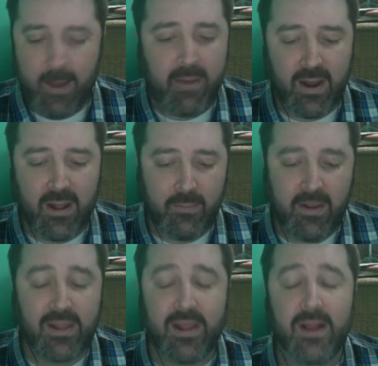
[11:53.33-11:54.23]
not I'm not
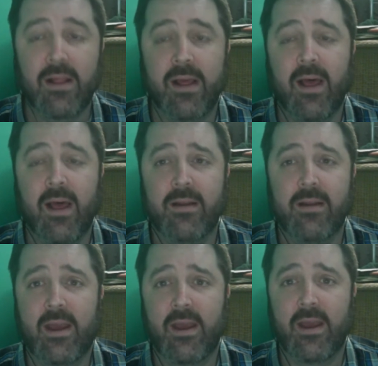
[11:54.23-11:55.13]
legally allowed to
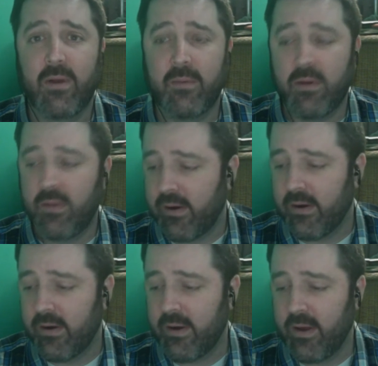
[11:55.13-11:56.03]
take it when I'm no longer